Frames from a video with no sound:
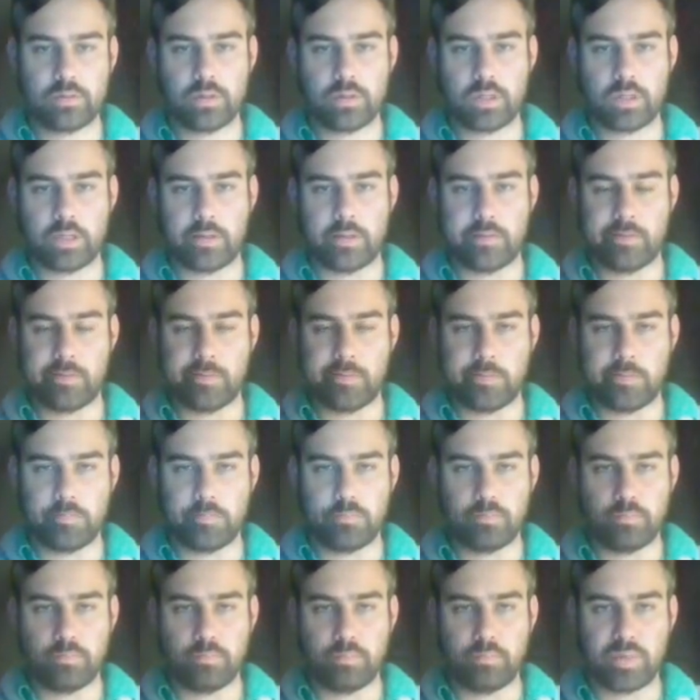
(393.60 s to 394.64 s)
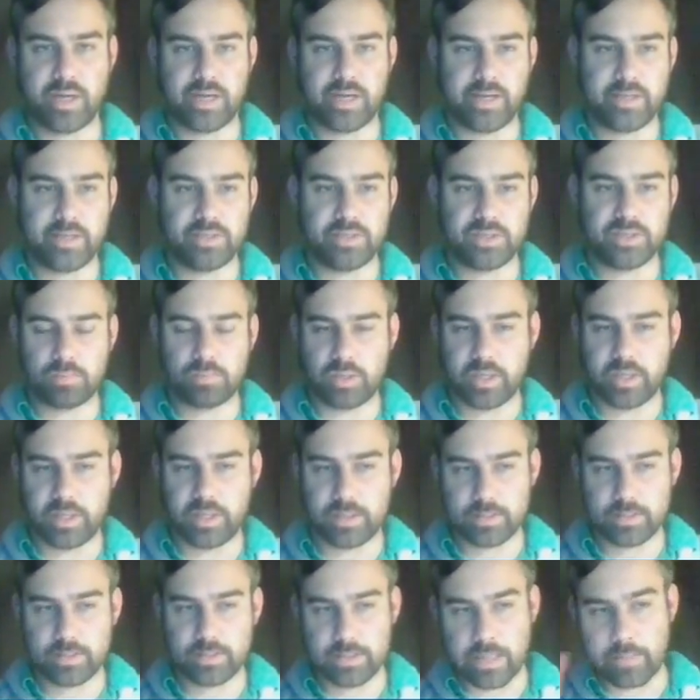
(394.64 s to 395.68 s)
by just
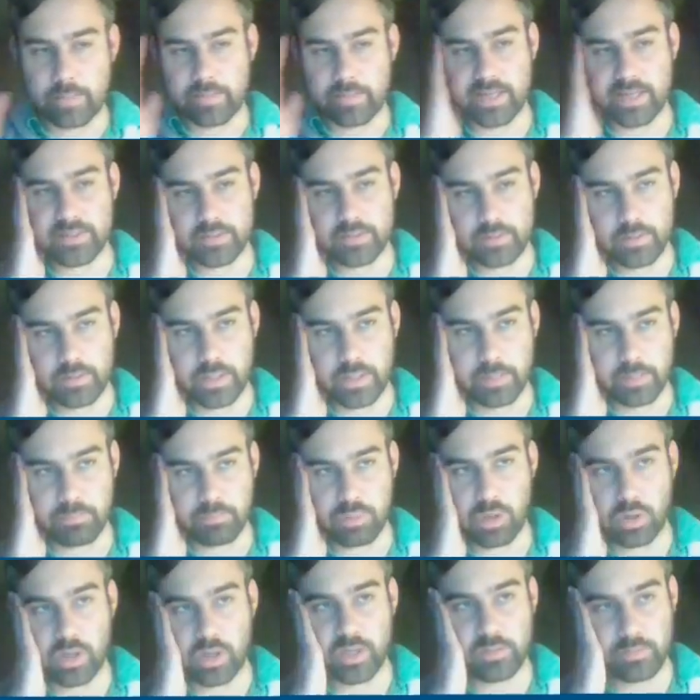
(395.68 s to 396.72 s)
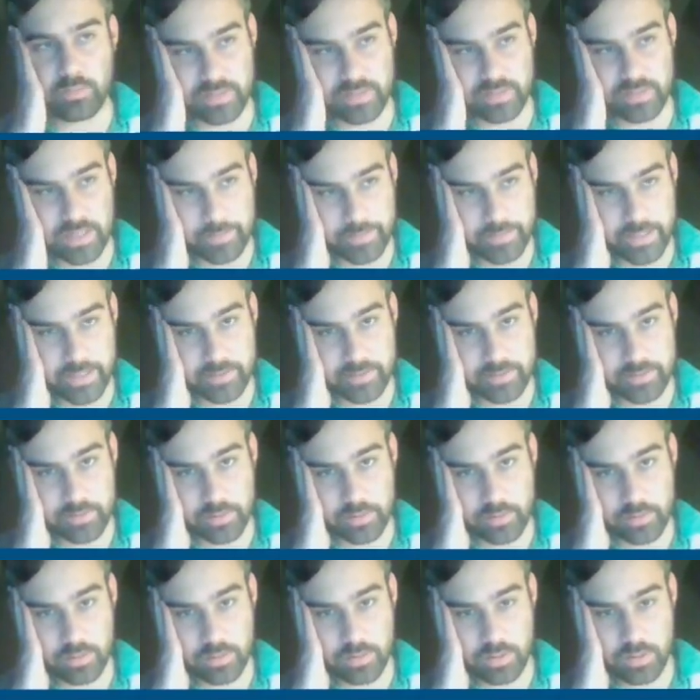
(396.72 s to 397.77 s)
playing Snapcaster, like blocking with
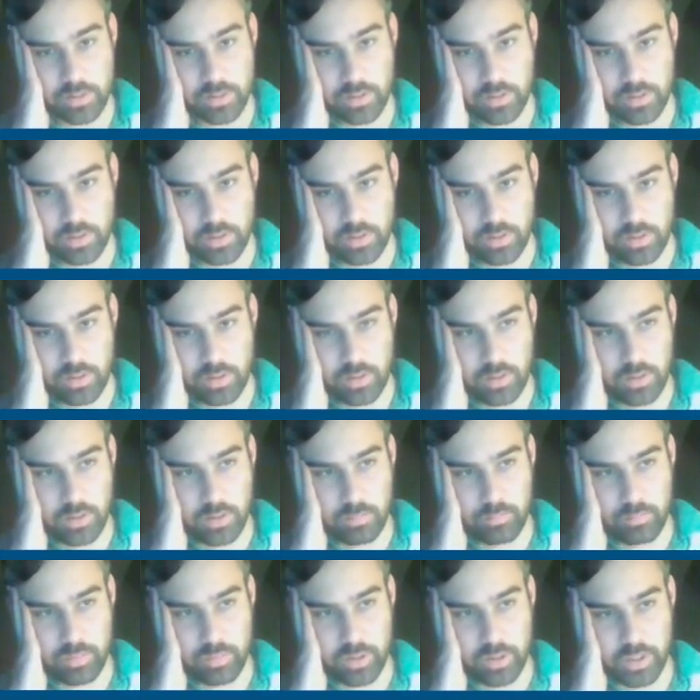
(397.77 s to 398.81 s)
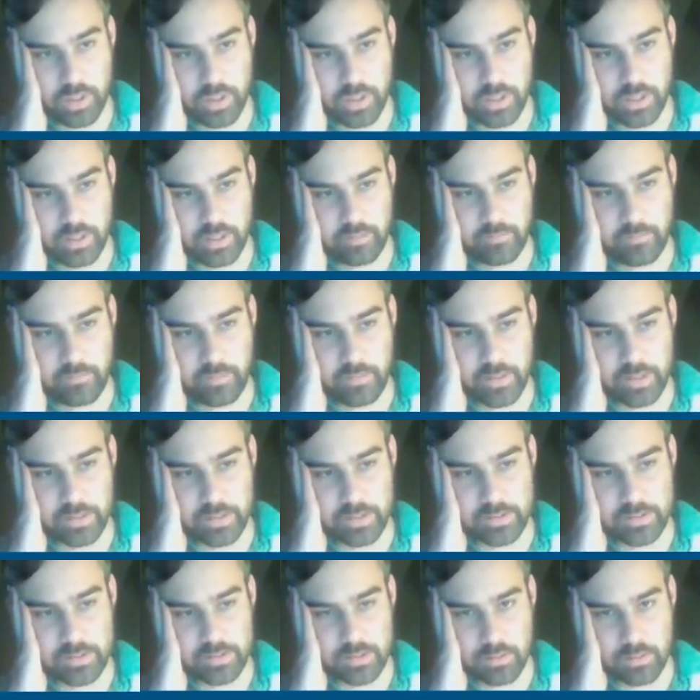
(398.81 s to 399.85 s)
Snapcaster, but I think
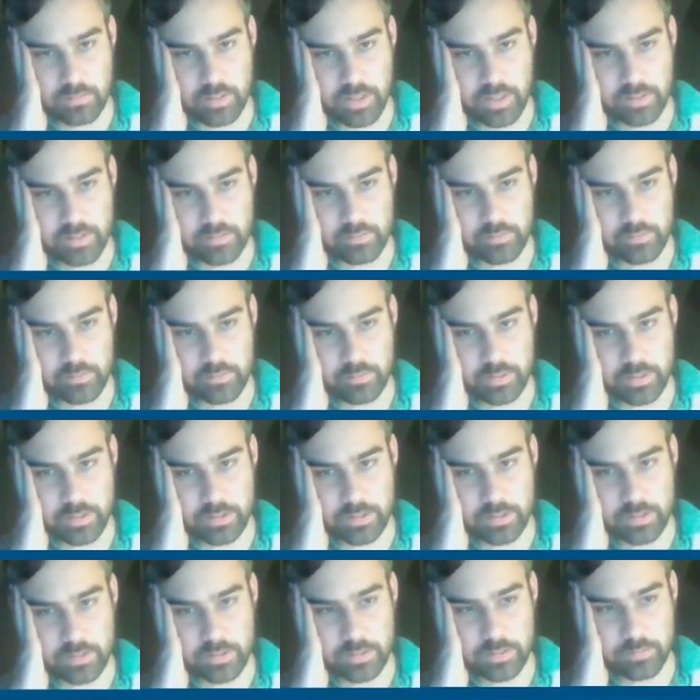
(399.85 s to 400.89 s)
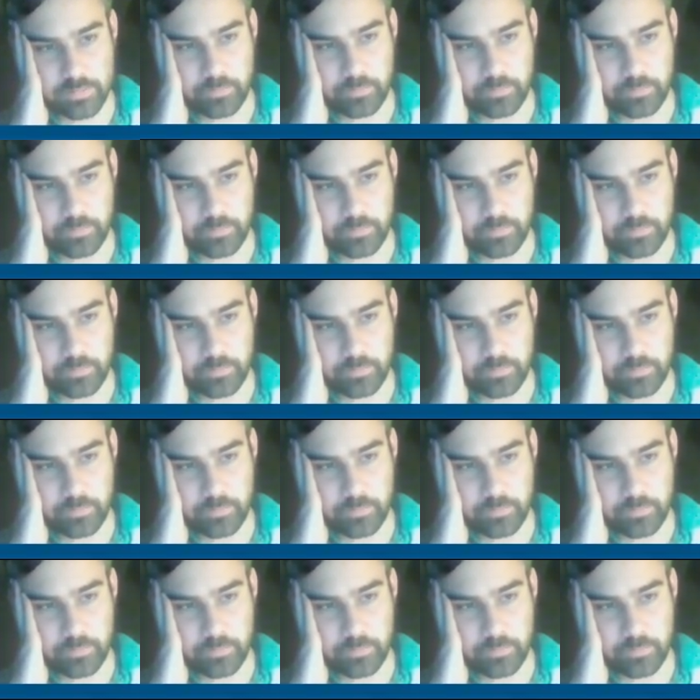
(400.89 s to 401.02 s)
it's okay to do this.